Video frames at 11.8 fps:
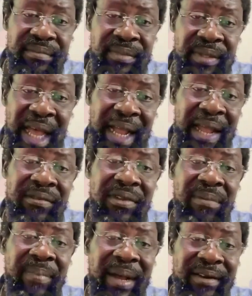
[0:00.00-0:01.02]
their
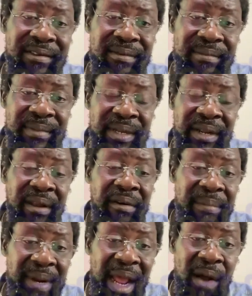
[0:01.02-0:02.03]
counterparts in the
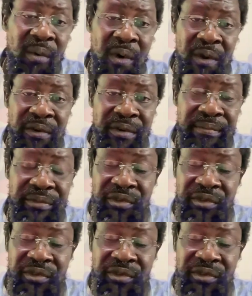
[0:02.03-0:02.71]
criminal world